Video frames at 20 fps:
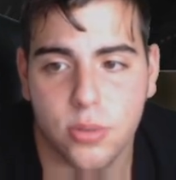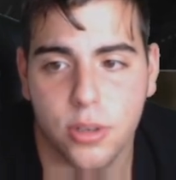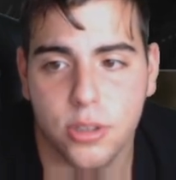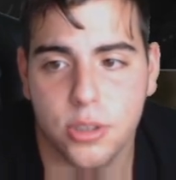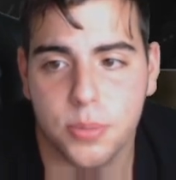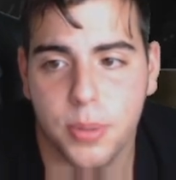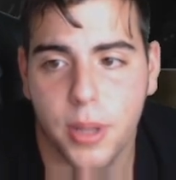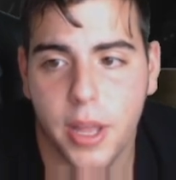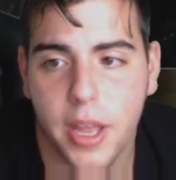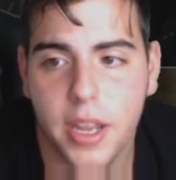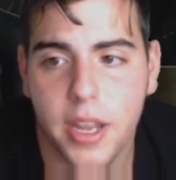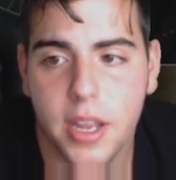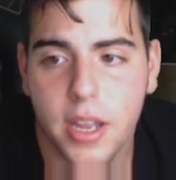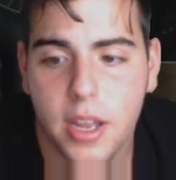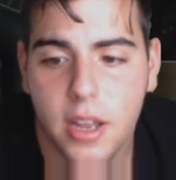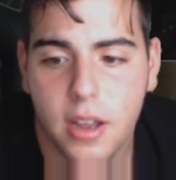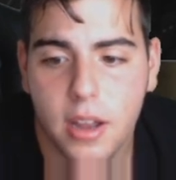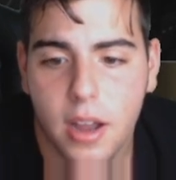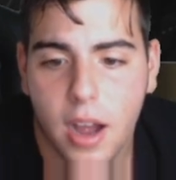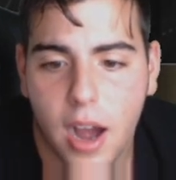run this play.
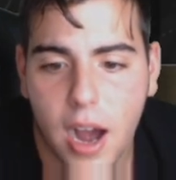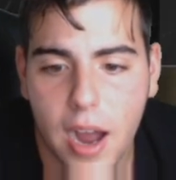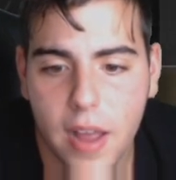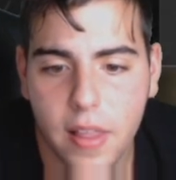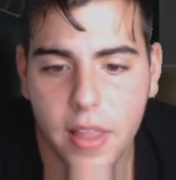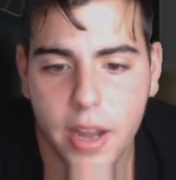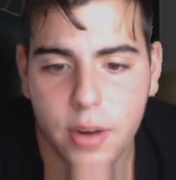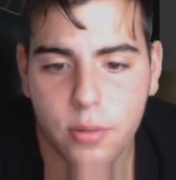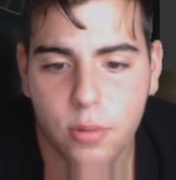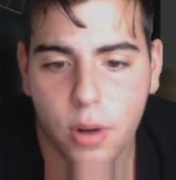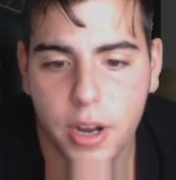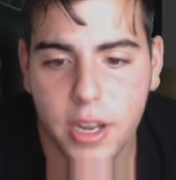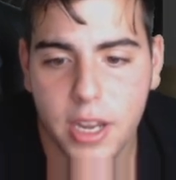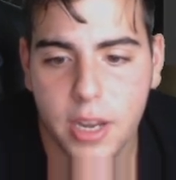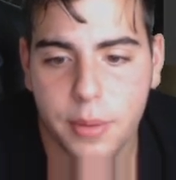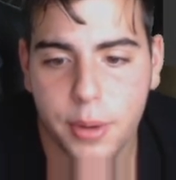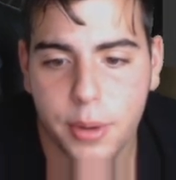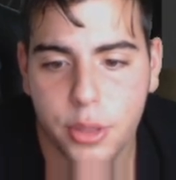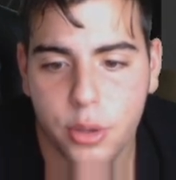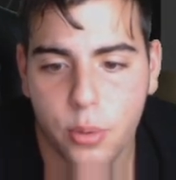I like running
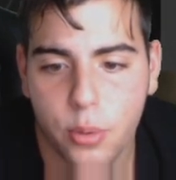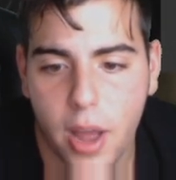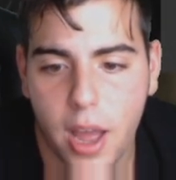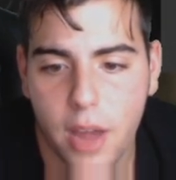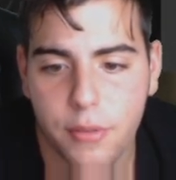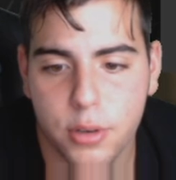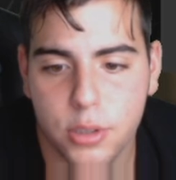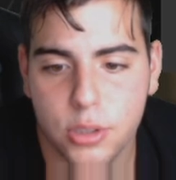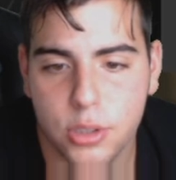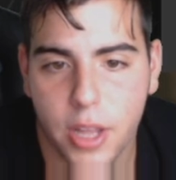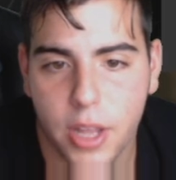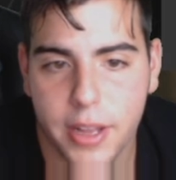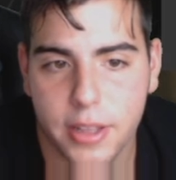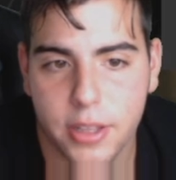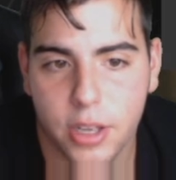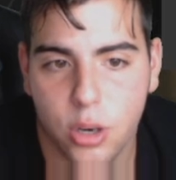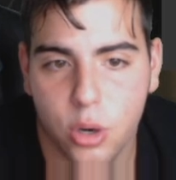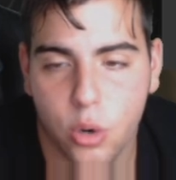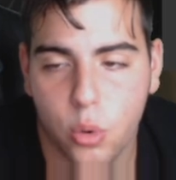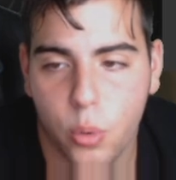it with whoever's like
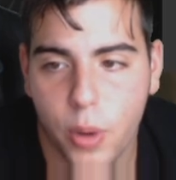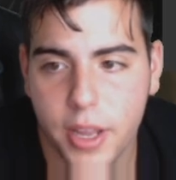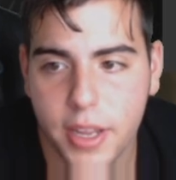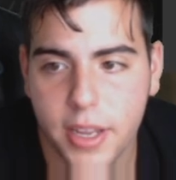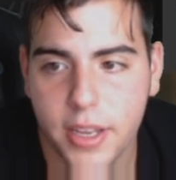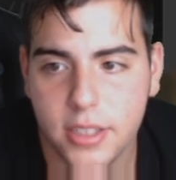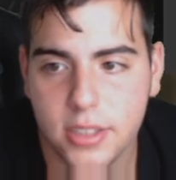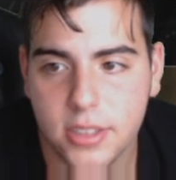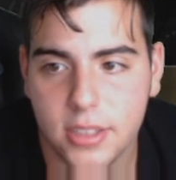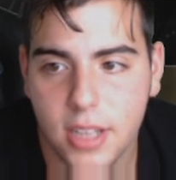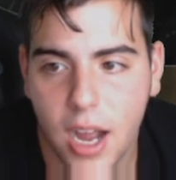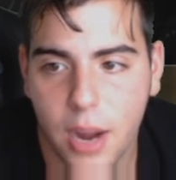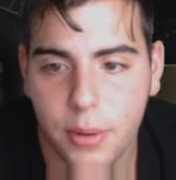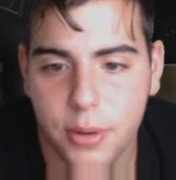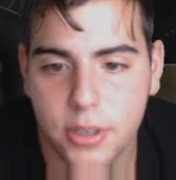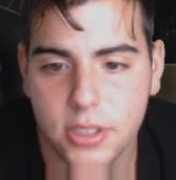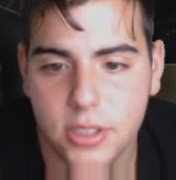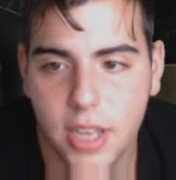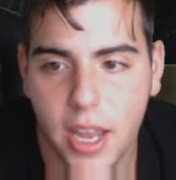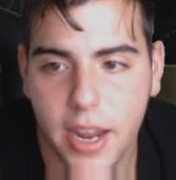the quickest, I
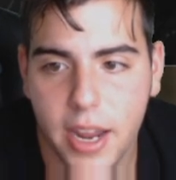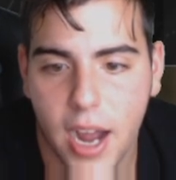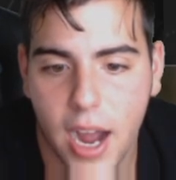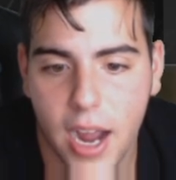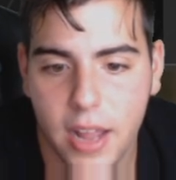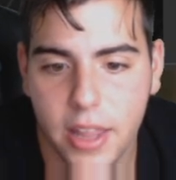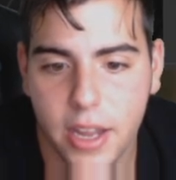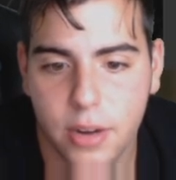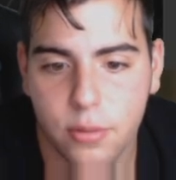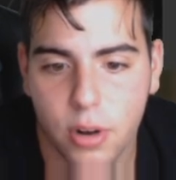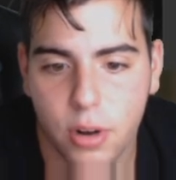would say. I like